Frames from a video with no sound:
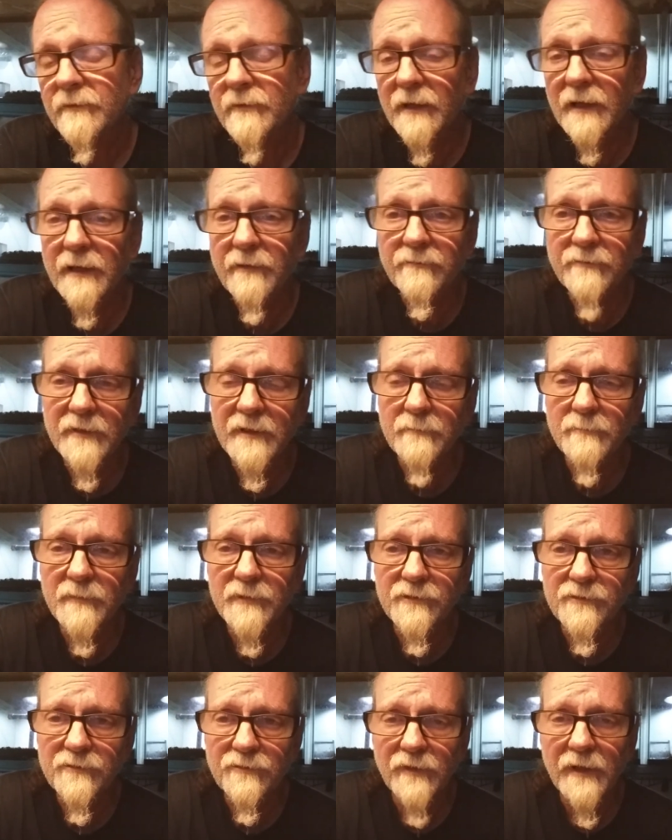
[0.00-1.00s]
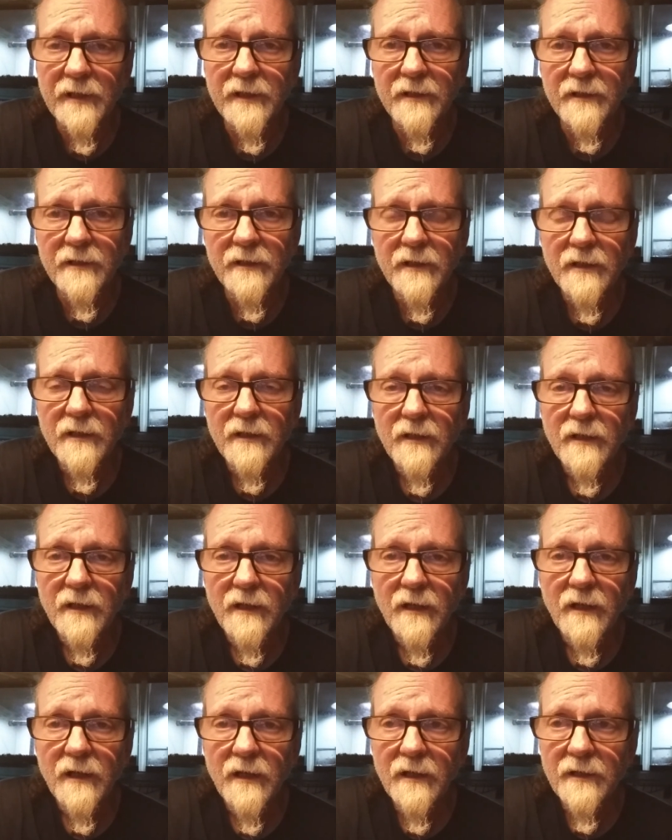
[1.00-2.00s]
I've demonstrated,
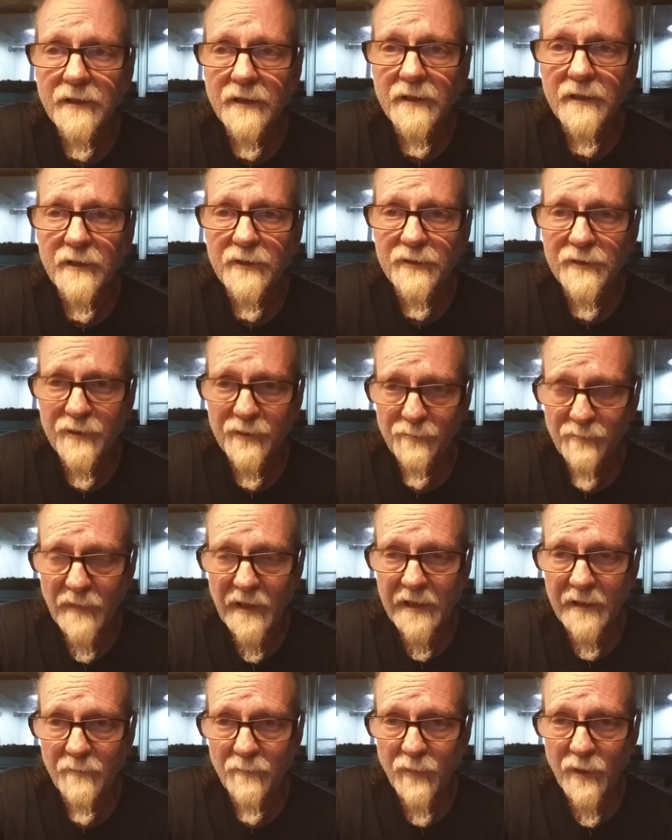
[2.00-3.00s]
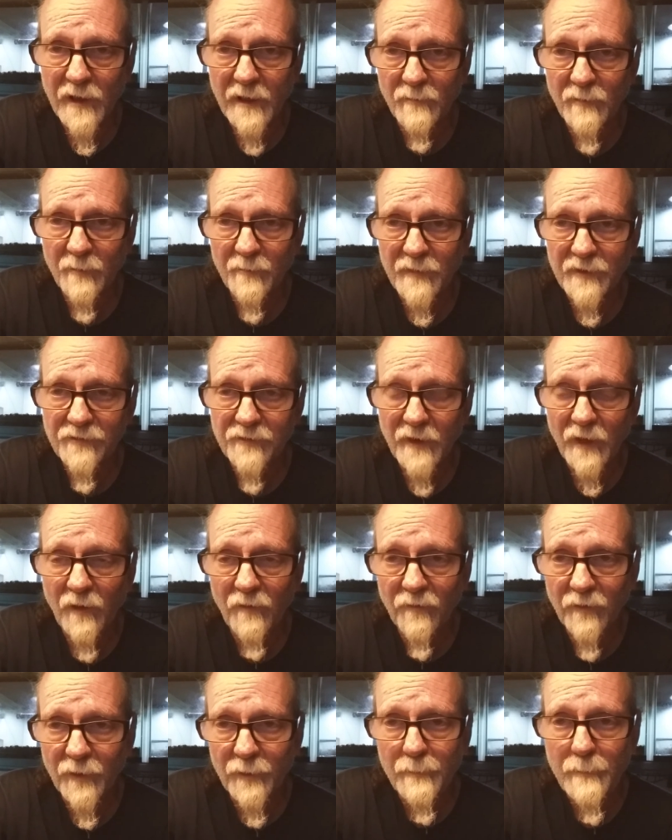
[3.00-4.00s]
until this mite problem is
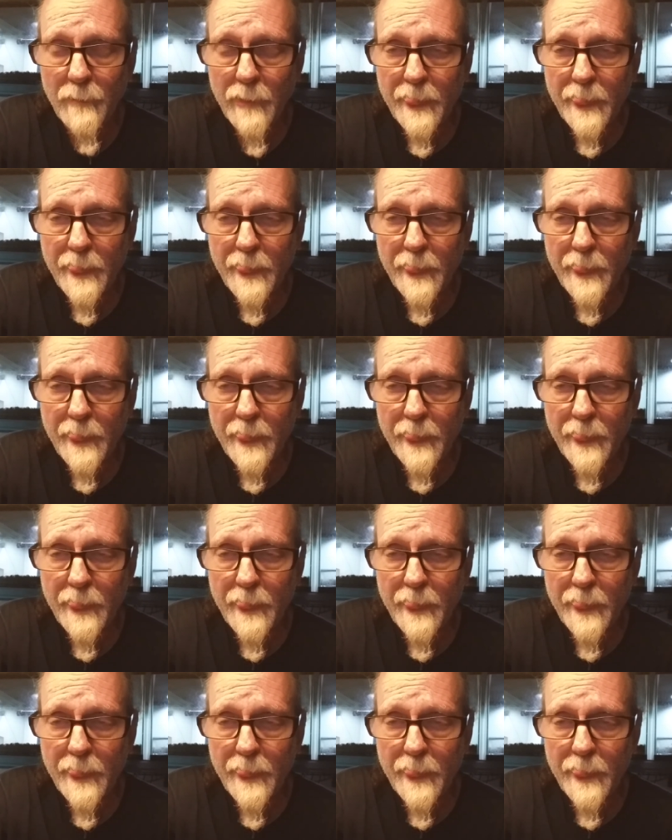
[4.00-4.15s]
over.